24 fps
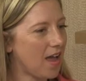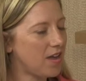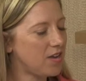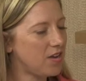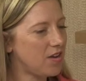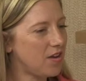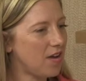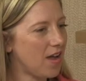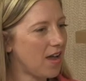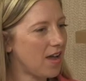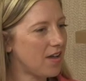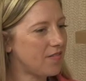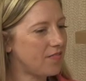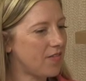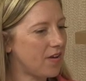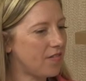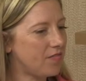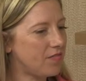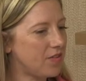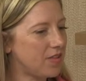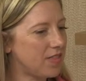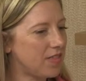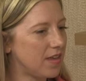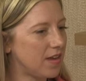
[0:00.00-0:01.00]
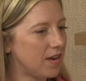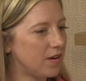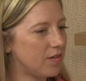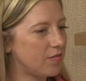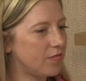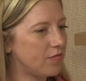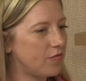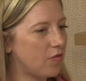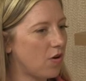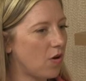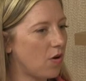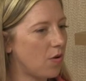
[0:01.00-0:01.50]
You have everything
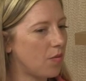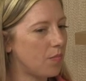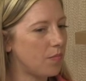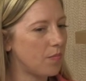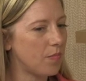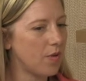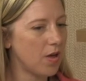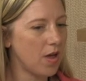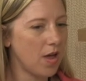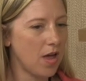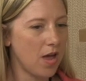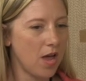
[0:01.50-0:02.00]
from